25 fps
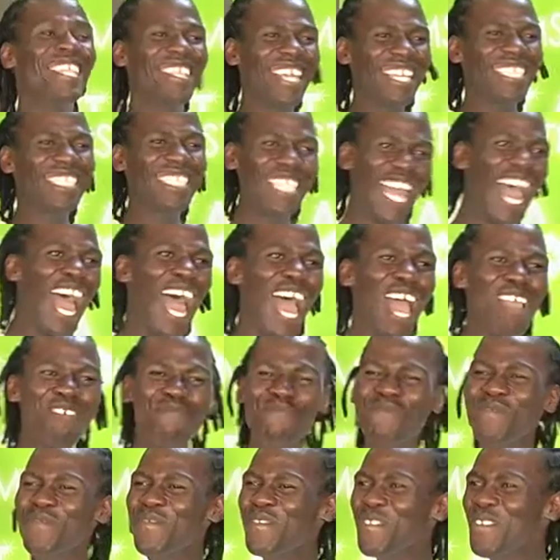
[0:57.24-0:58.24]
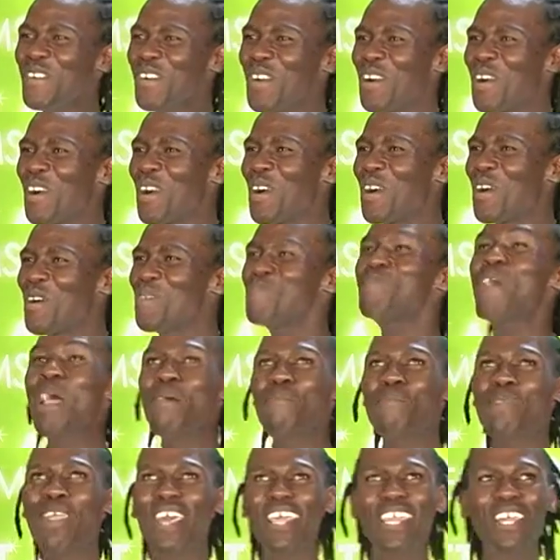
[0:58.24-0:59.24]
that time, my
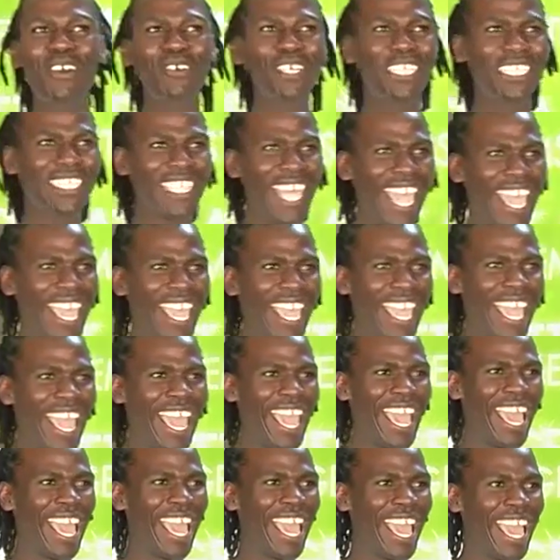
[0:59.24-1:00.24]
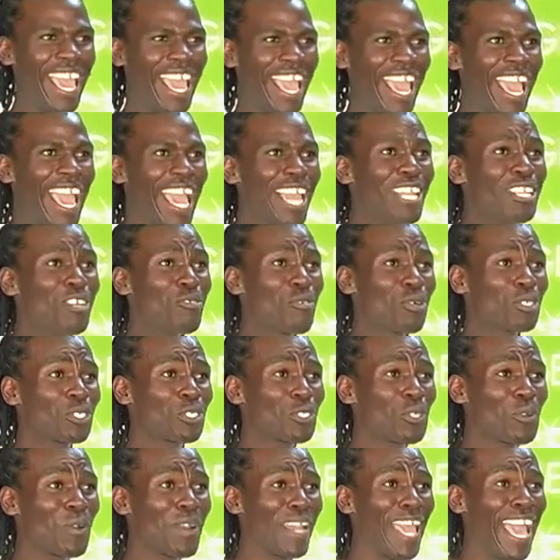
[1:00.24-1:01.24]
brother was there, and he was
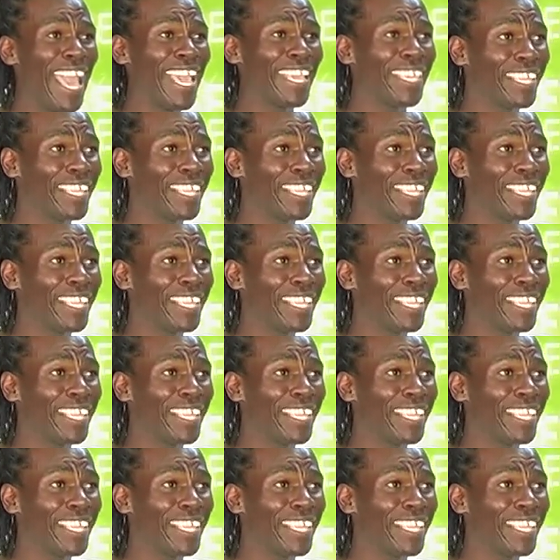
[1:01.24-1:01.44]
so like,